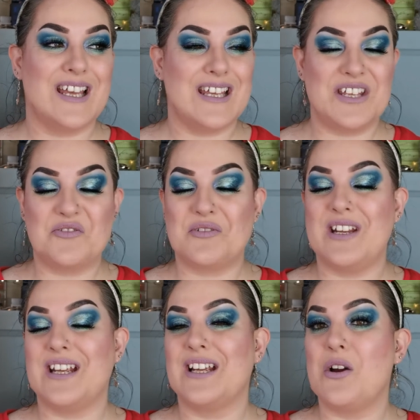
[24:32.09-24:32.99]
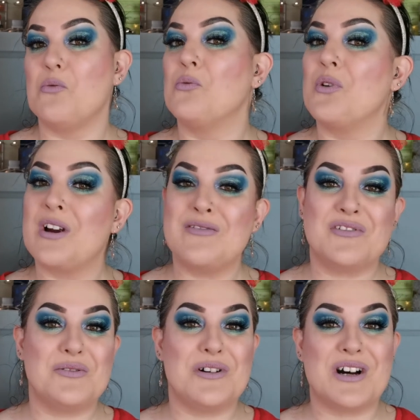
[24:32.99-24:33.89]
evening,
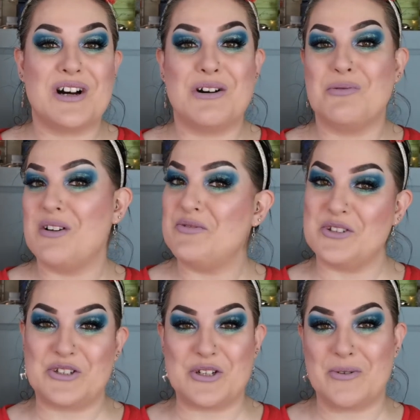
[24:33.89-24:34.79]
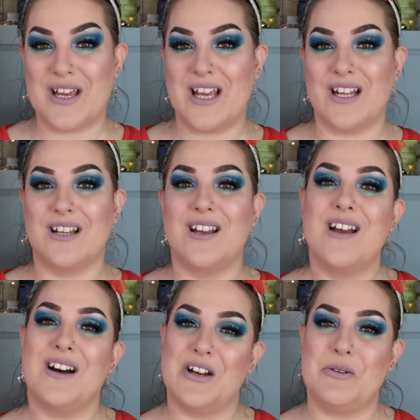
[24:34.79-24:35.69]
wherever you are, whatever you're doing.
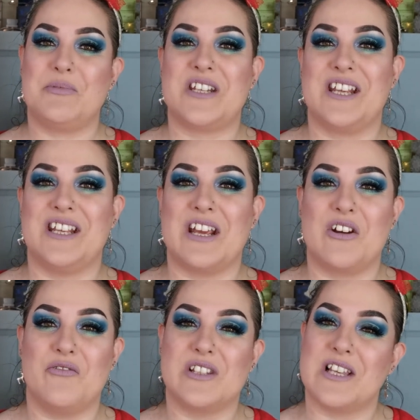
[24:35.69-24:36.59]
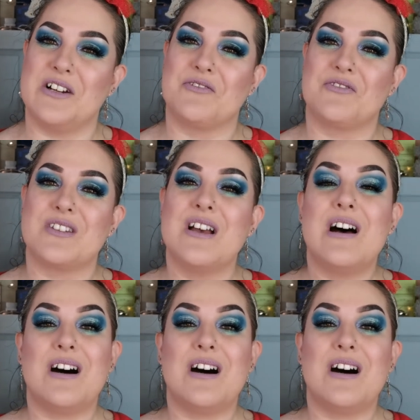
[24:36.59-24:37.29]
I hope you're taking care of yourselves.